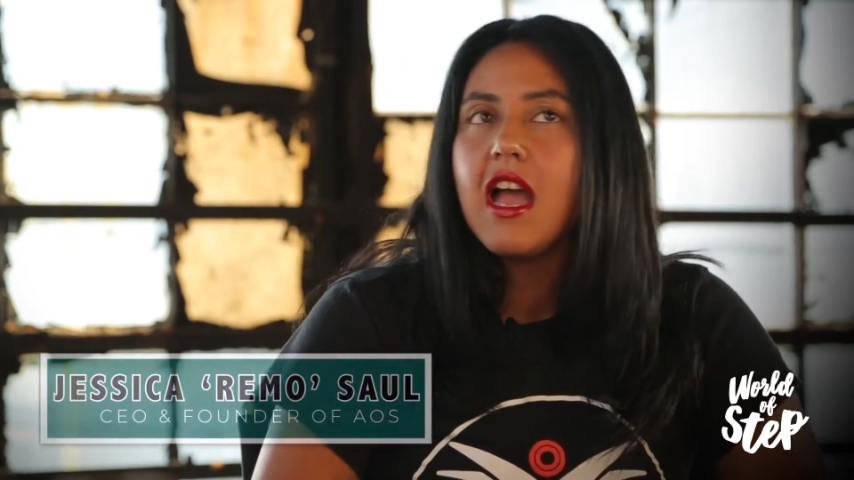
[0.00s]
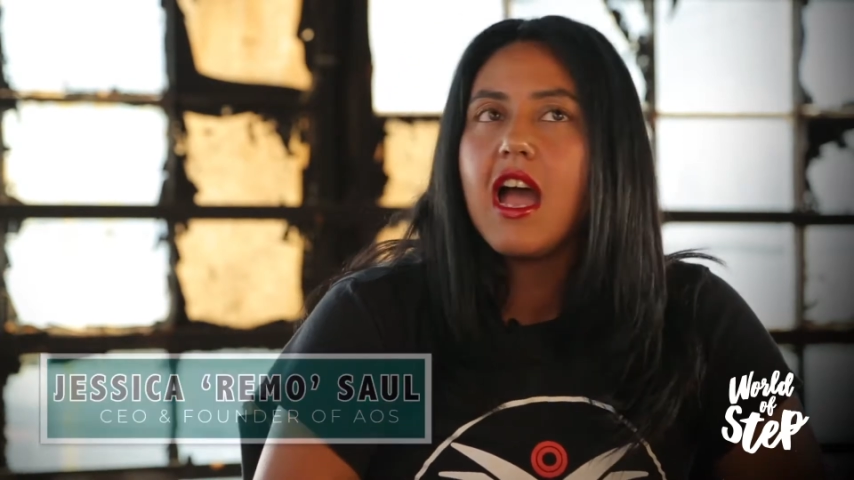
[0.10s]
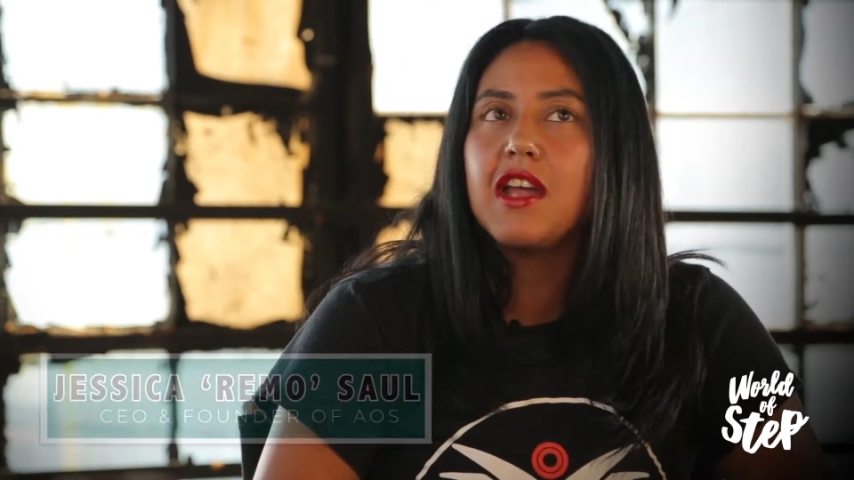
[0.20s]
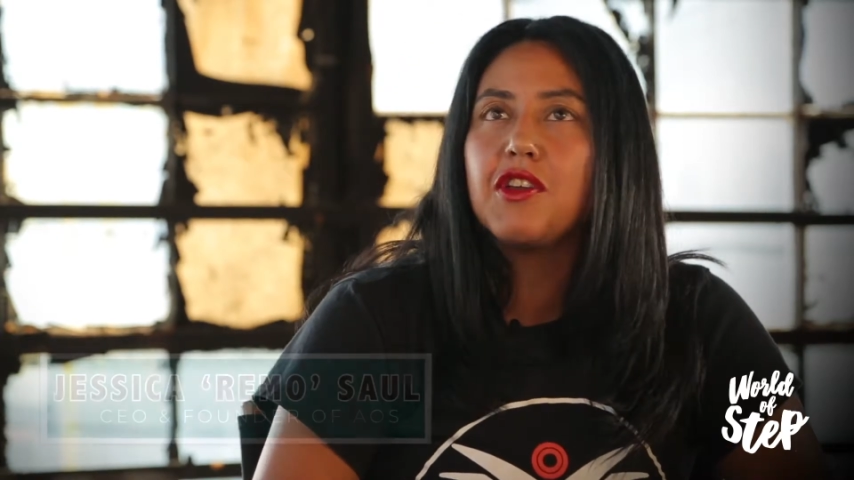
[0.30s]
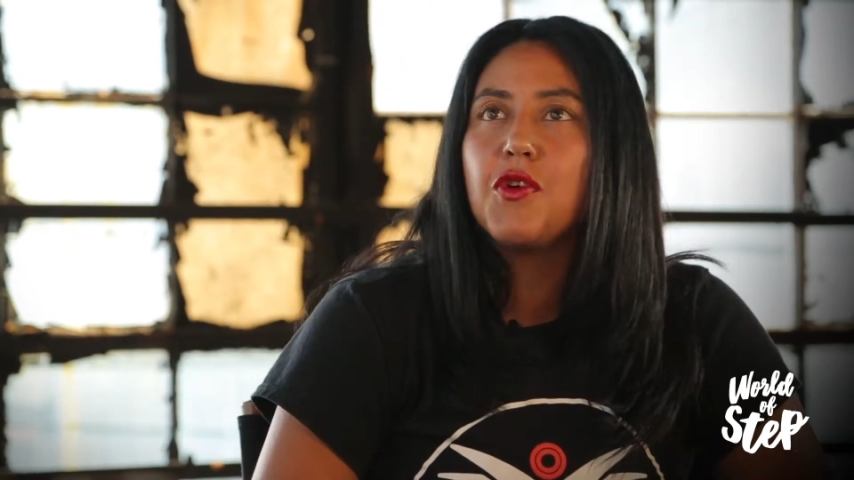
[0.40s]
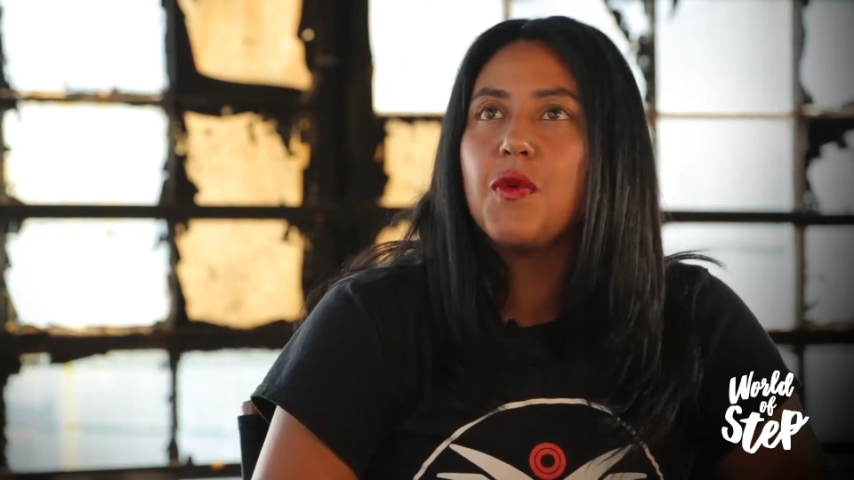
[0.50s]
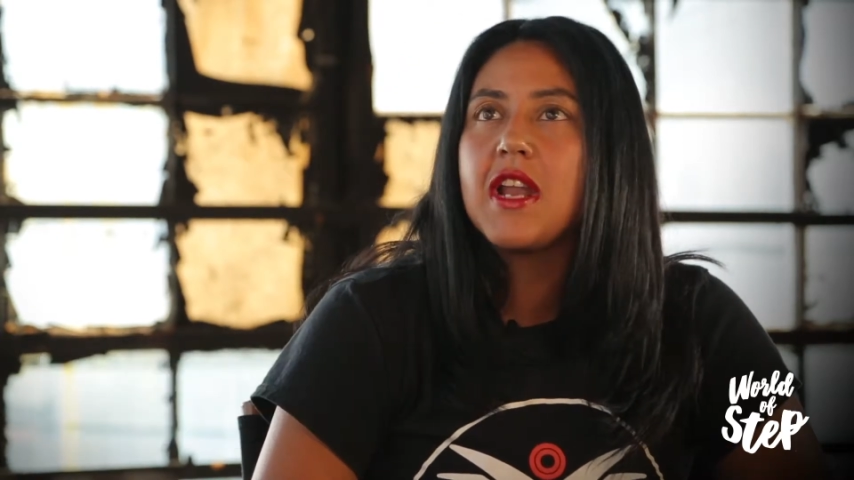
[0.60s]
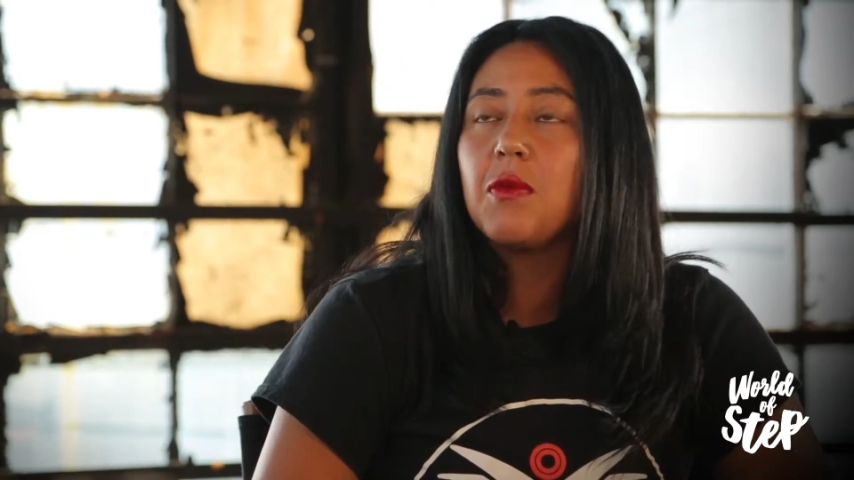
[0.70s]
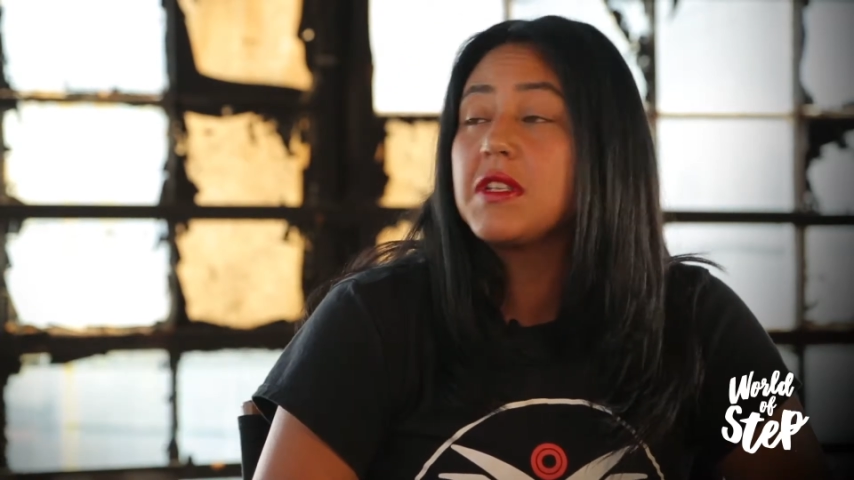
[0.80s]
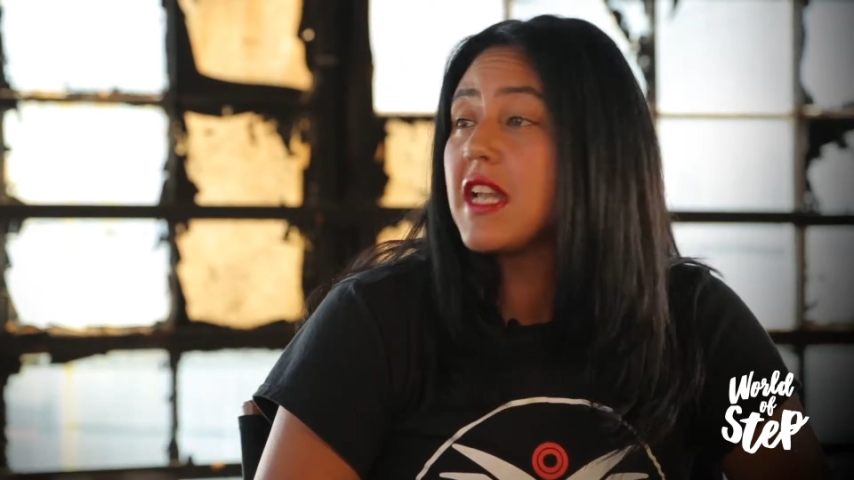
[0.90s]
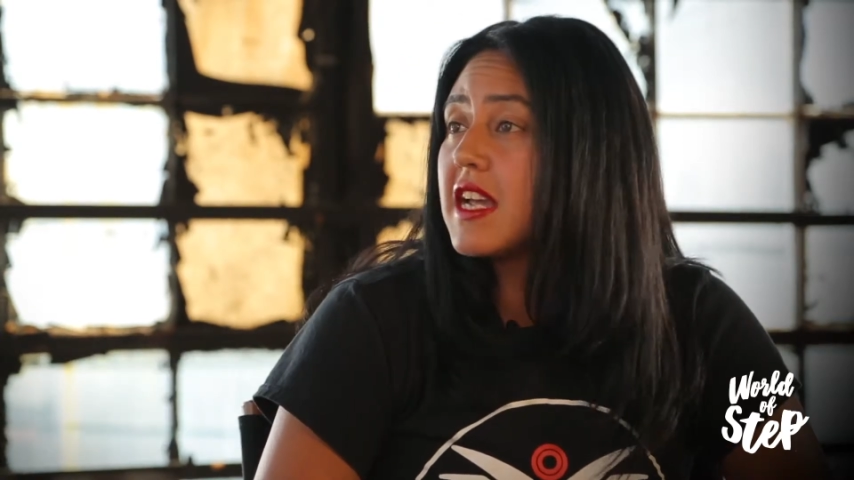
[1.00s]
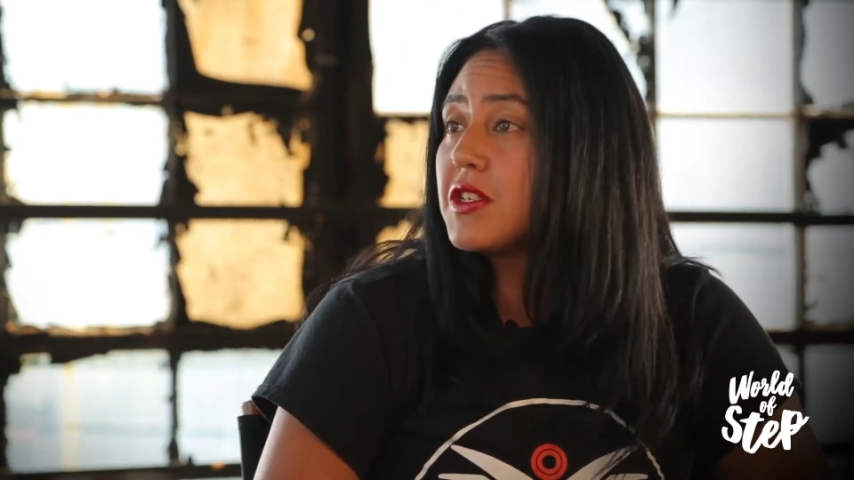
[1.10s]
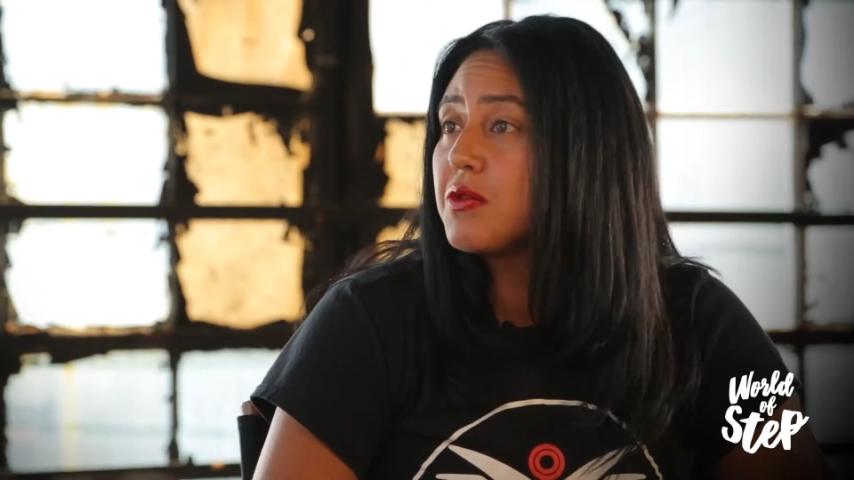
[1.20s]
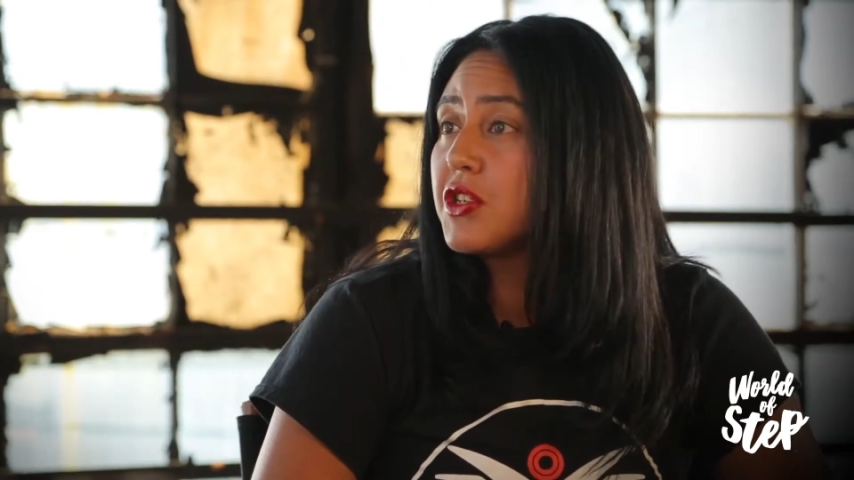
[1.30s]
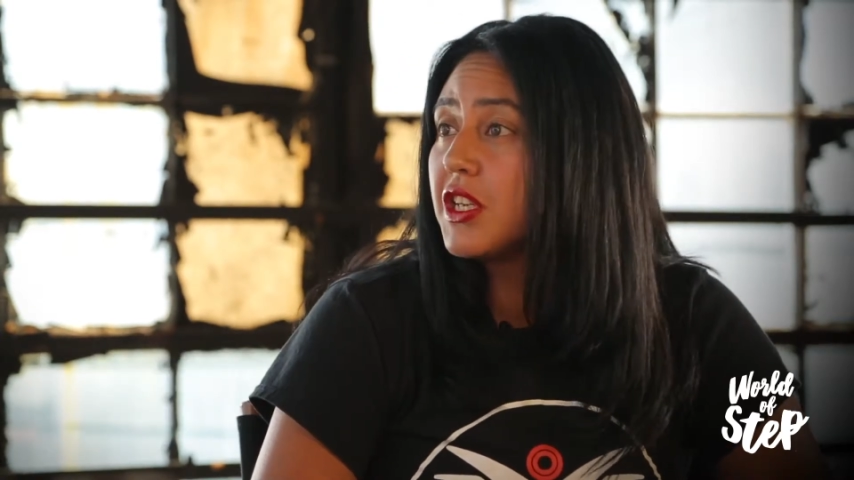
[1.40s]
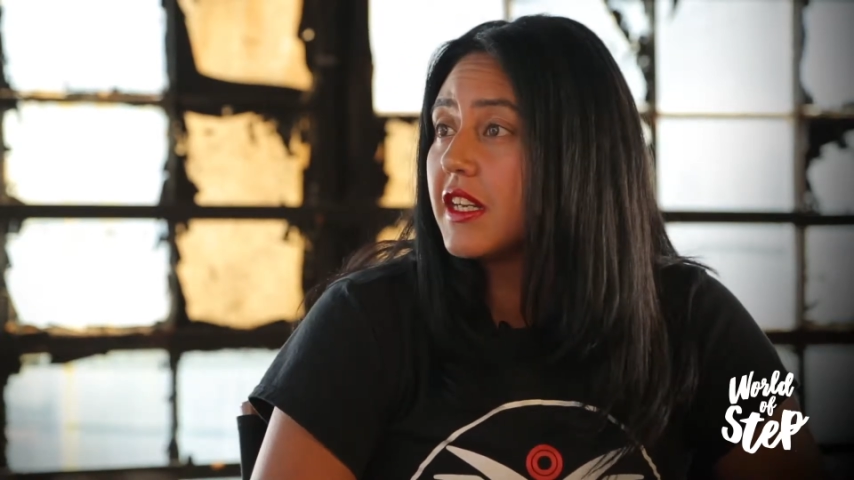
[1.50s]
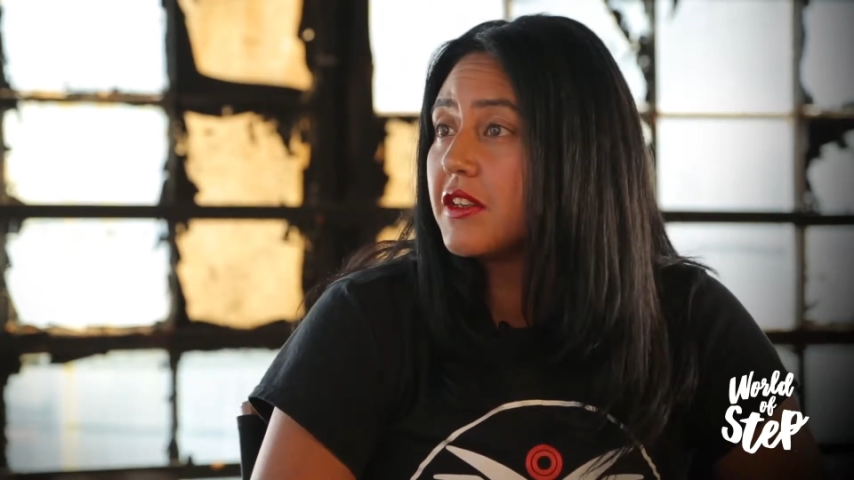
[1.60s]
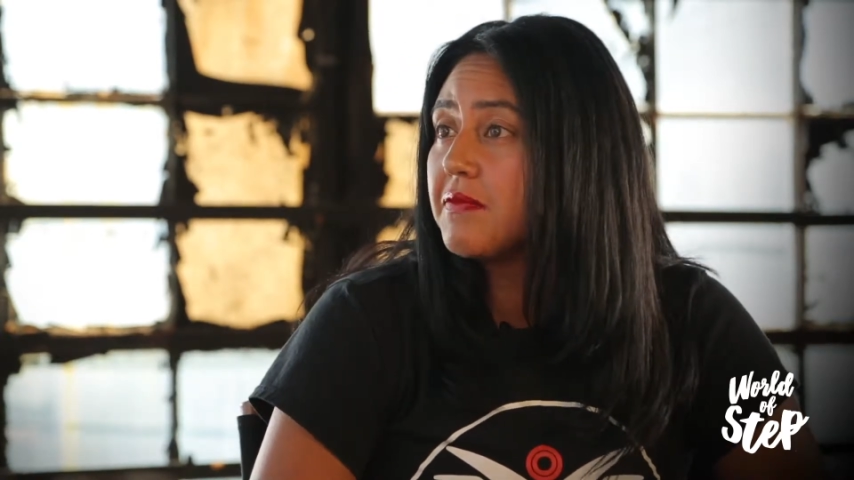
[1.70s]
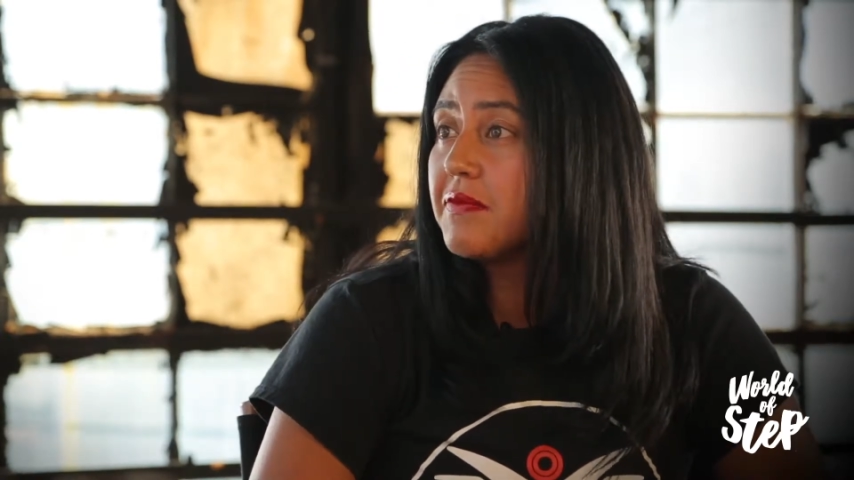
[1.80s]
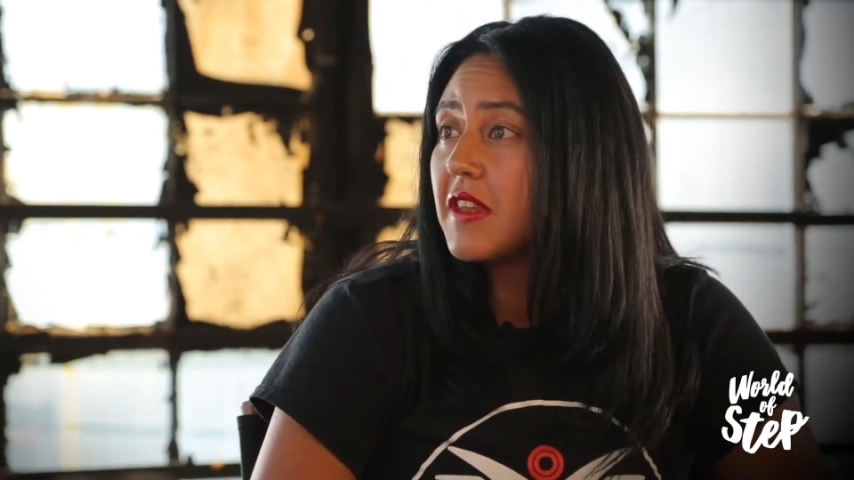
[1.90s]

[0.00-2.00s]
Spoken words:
I know when I was a high school cheerleader,